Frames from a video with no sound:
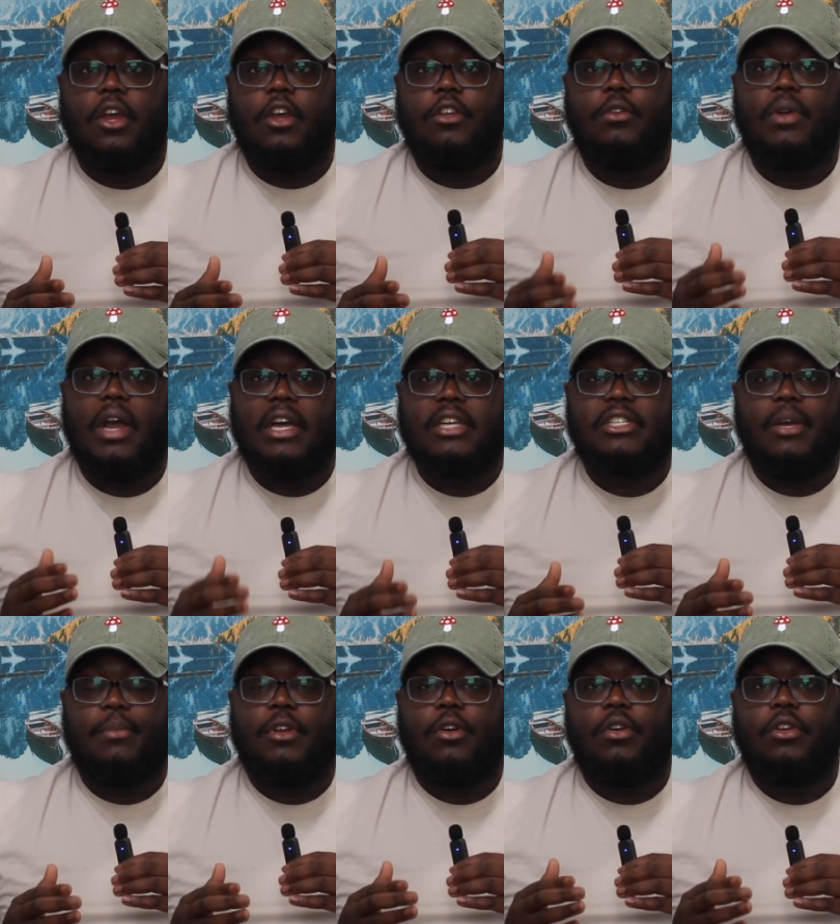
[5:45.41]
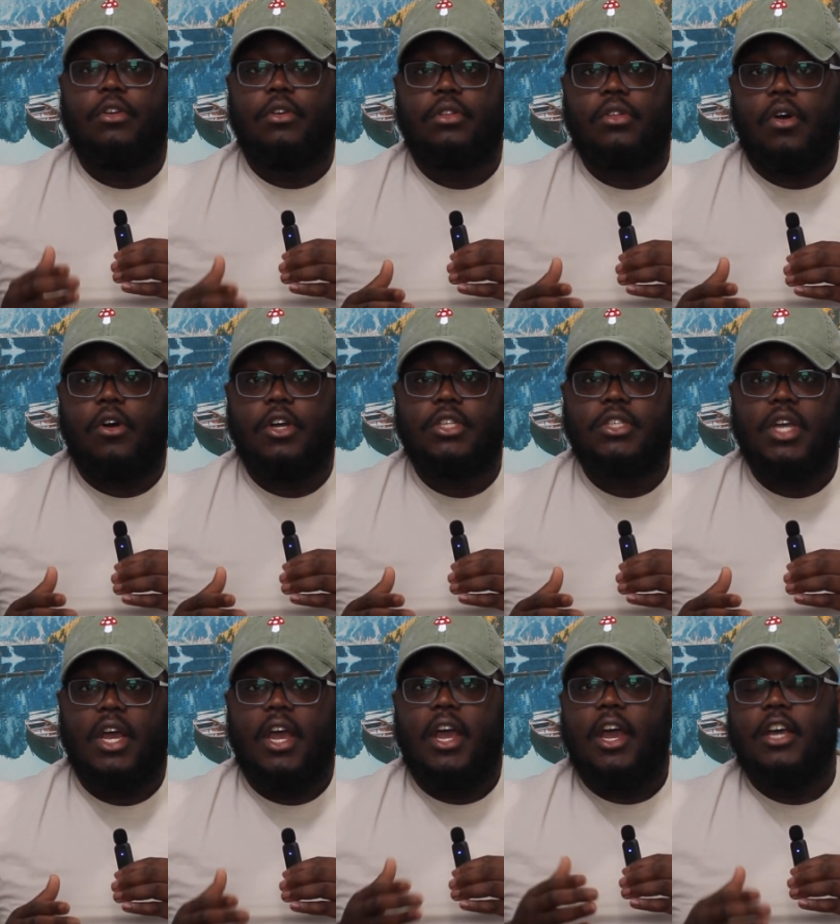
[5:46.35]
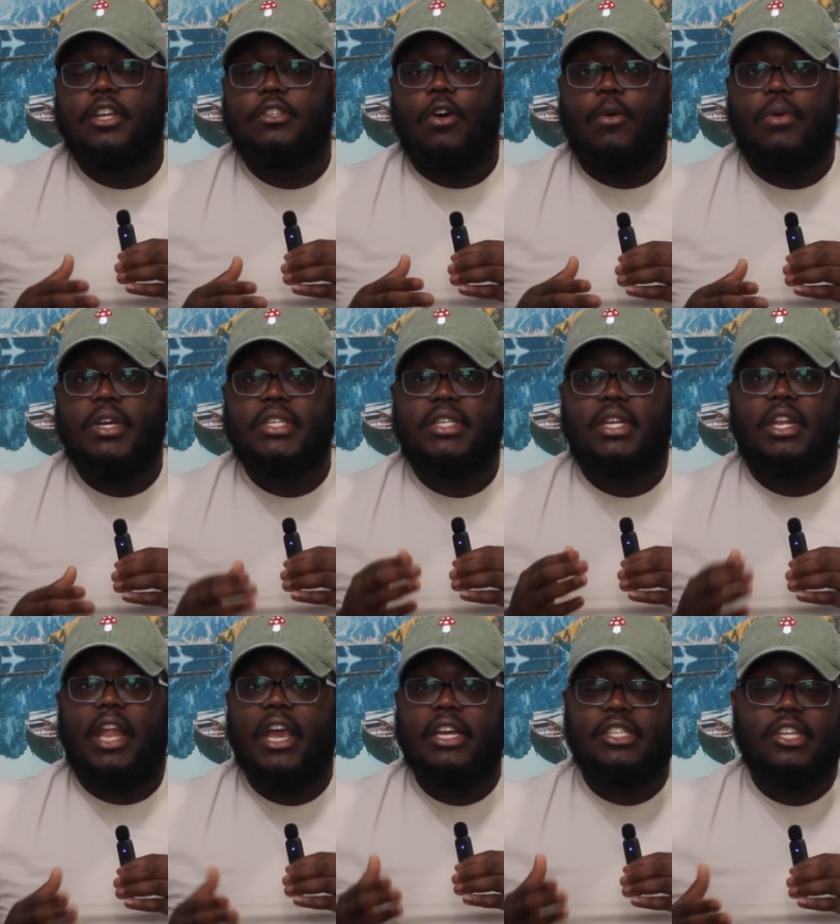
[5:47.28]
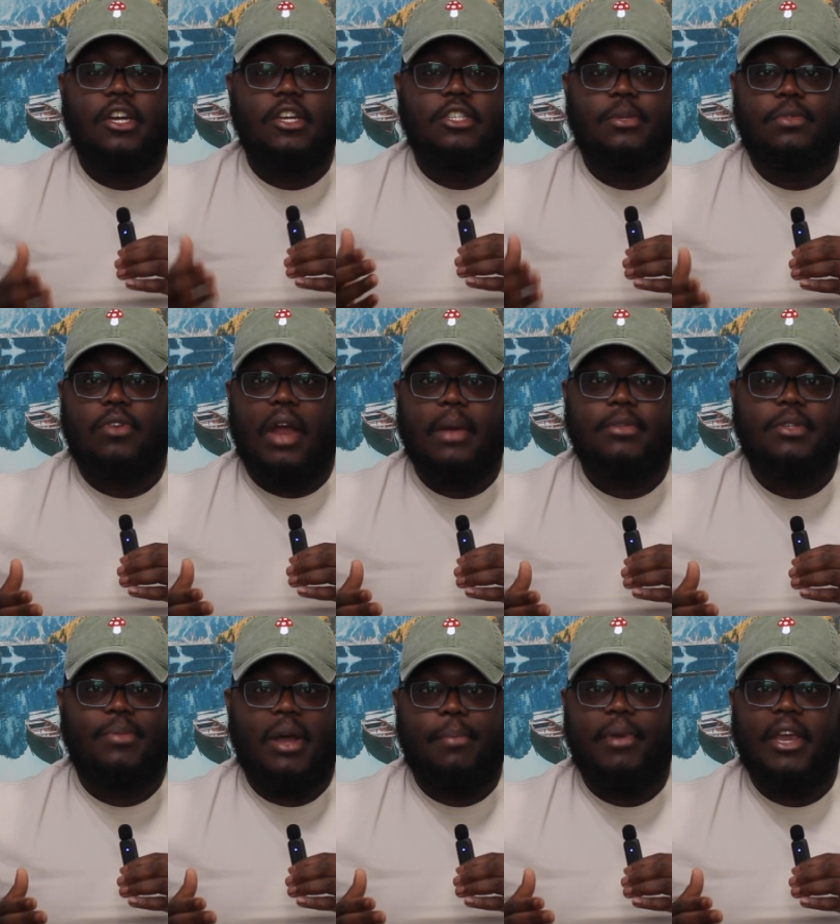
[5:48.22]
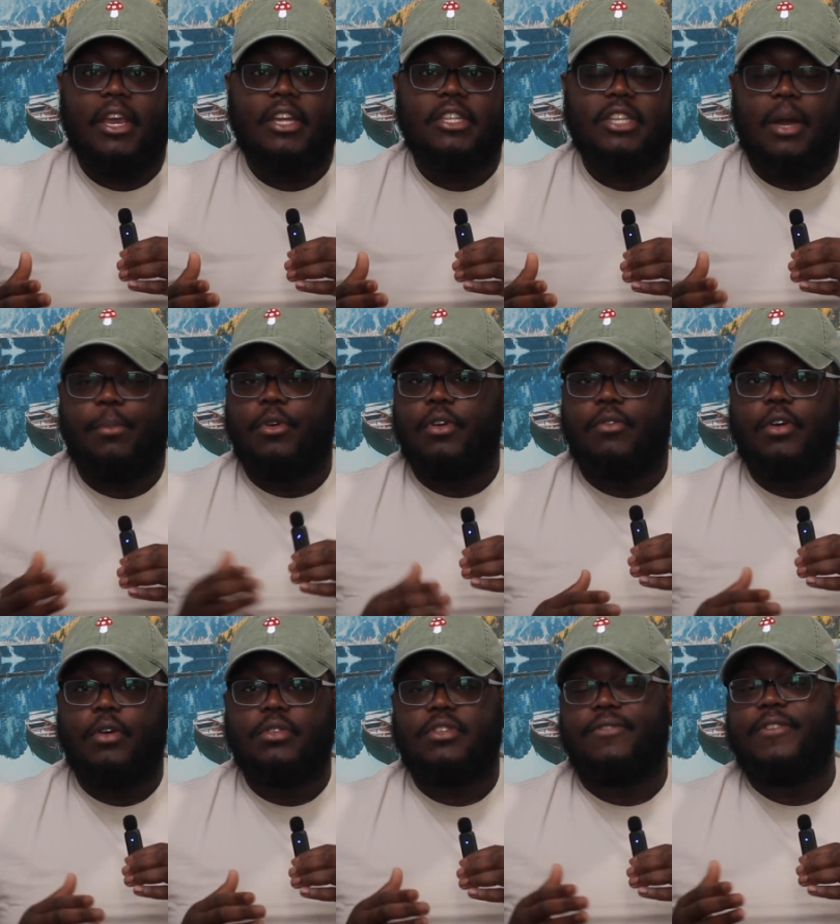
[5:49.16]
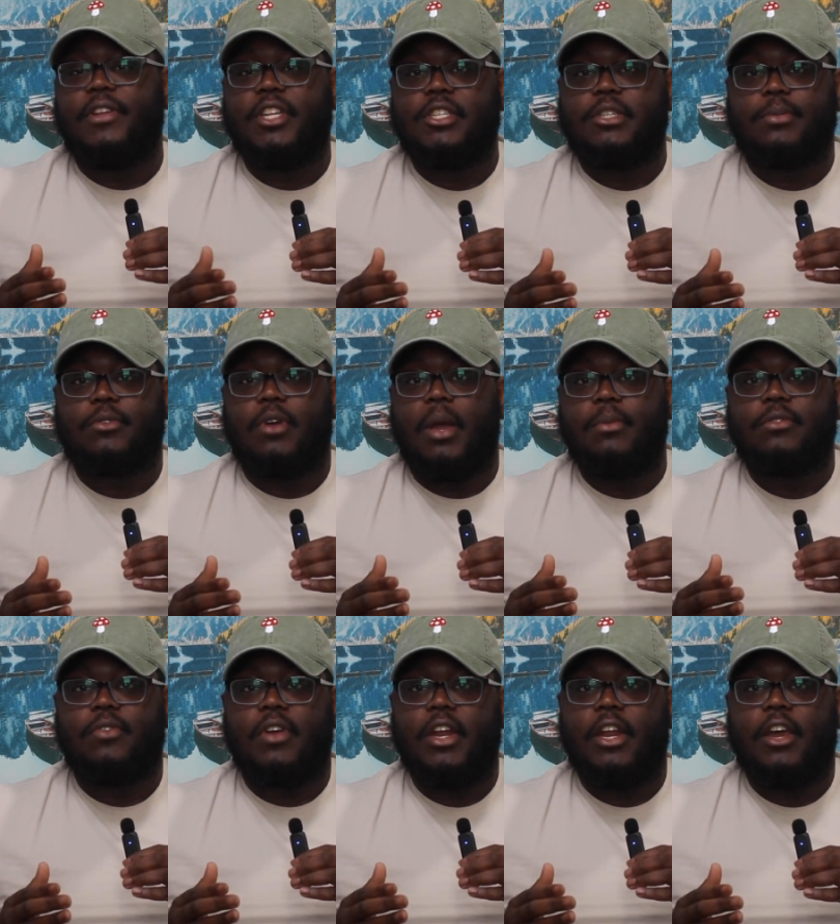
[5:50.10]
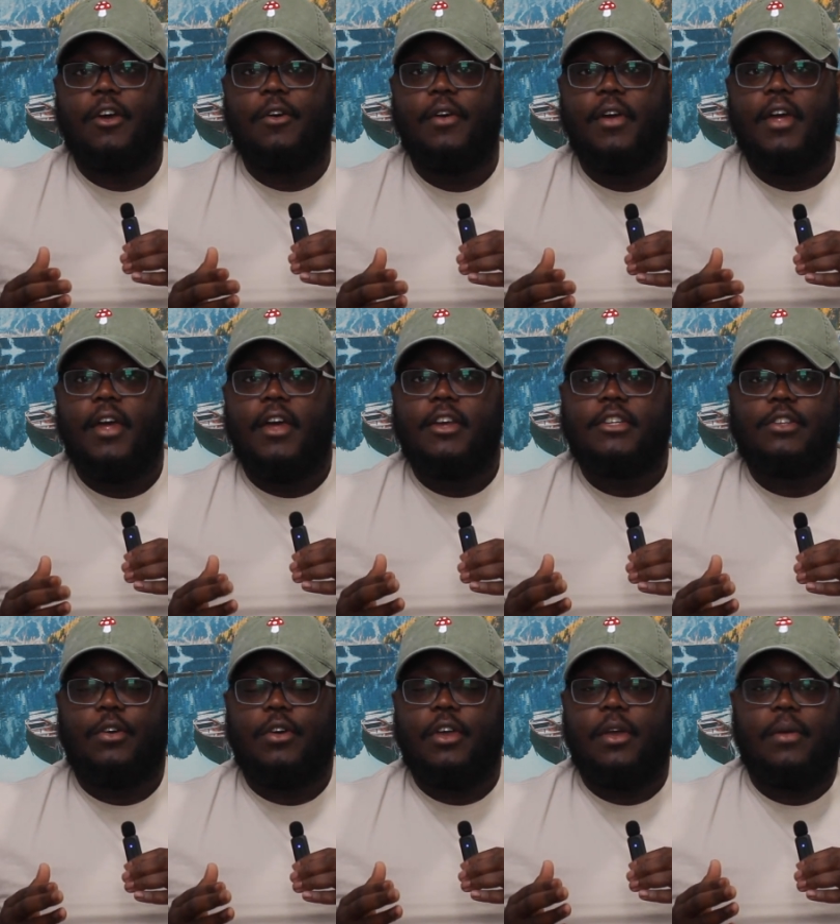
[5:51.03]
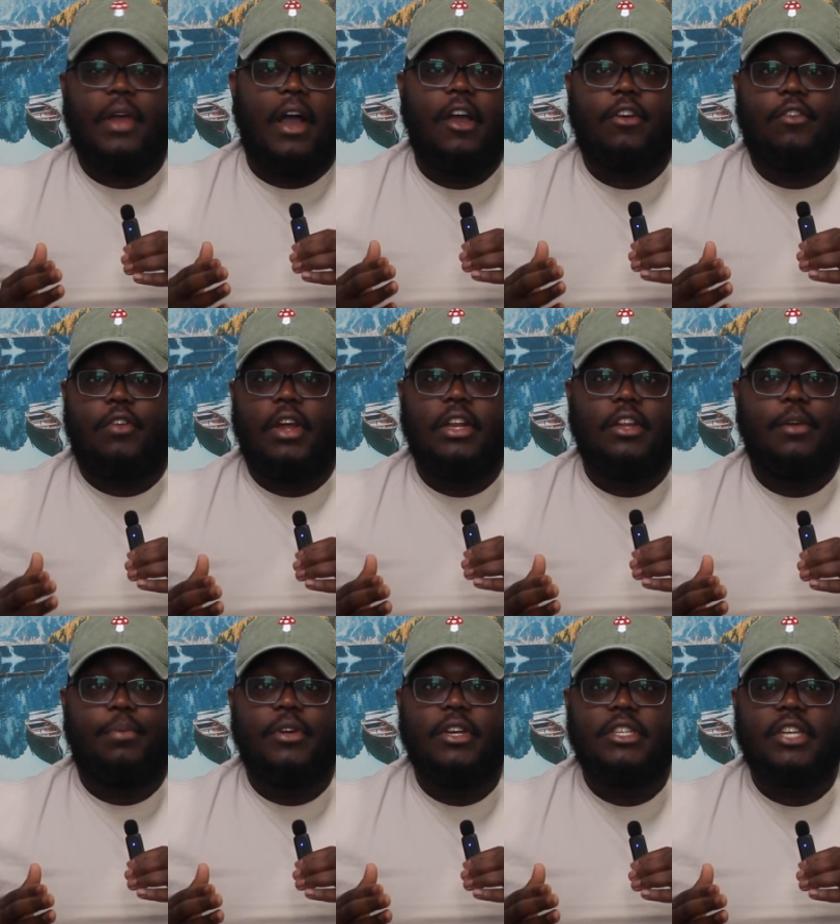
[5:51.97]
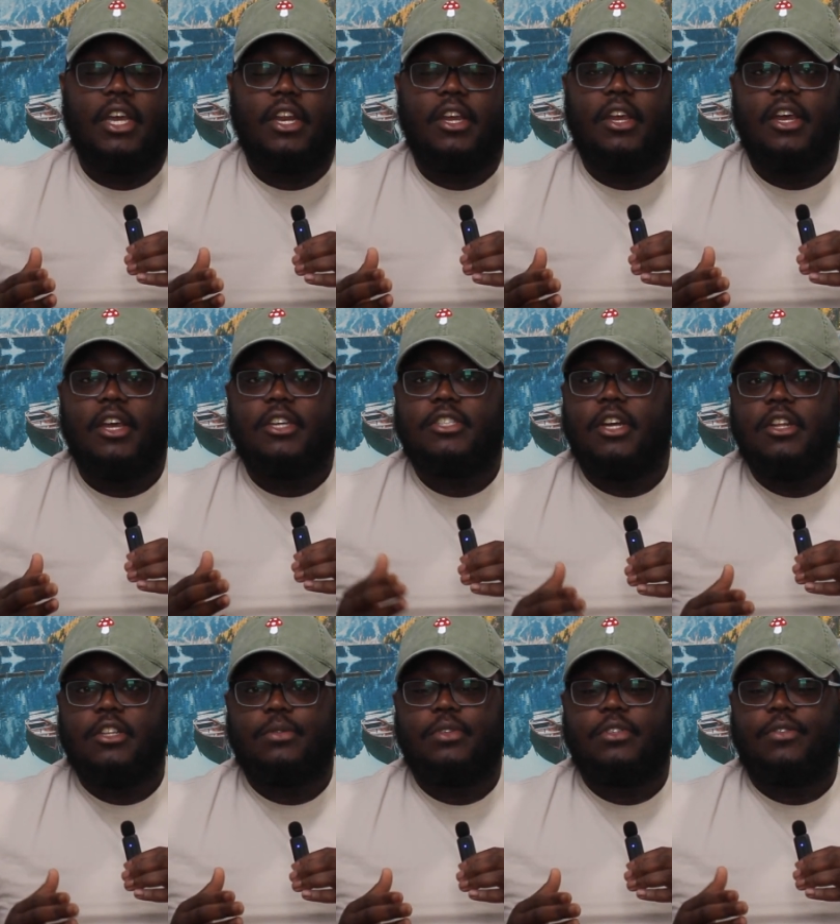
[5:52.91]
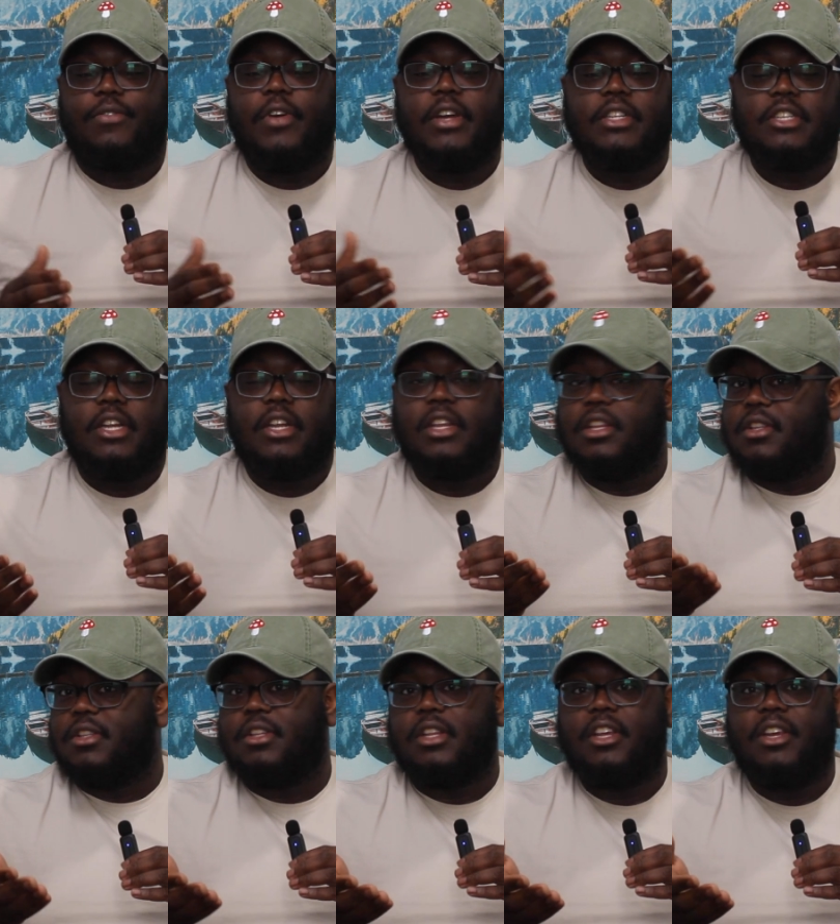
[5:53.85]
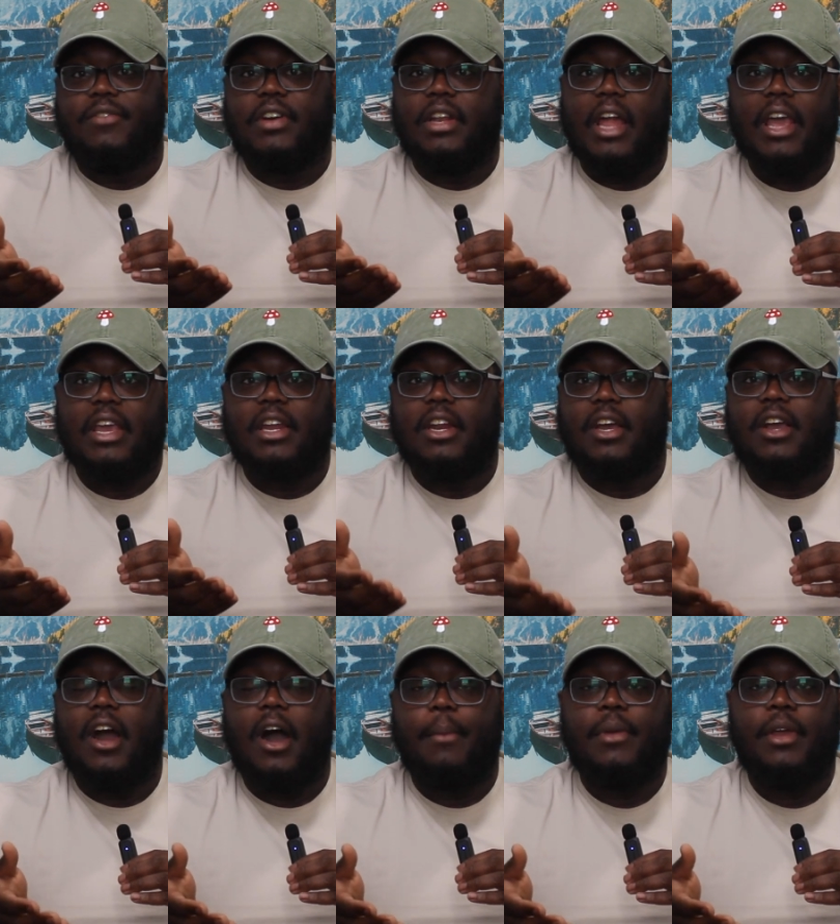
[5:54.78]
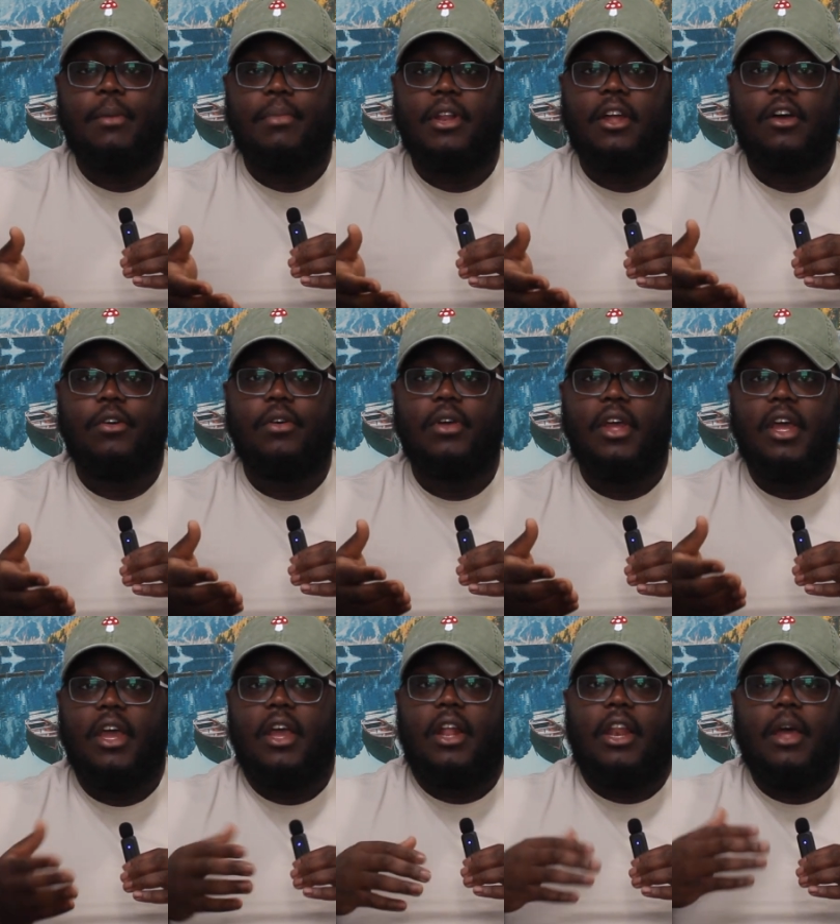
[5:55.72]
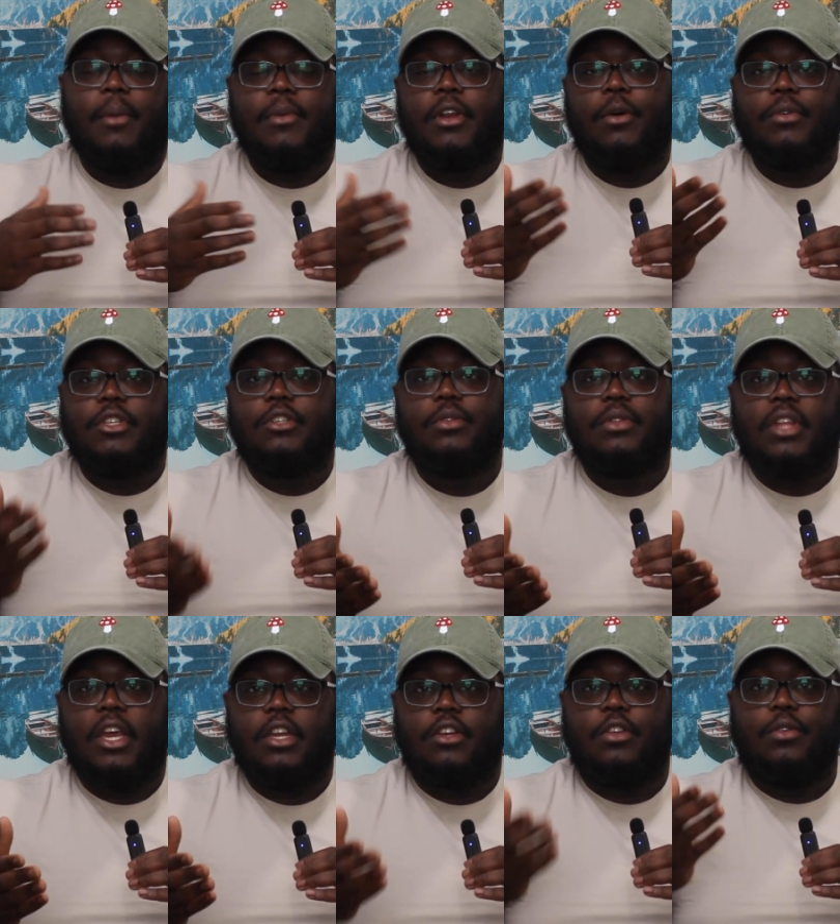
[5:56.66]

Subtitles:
You guys let me know your thoughts. As always, like, share, and subscribe to my page. I'm on the road to 50 subscribers right now. So I greatly appreciate it. Share this with your friends and leave a like and a comment below. Let me know what you think.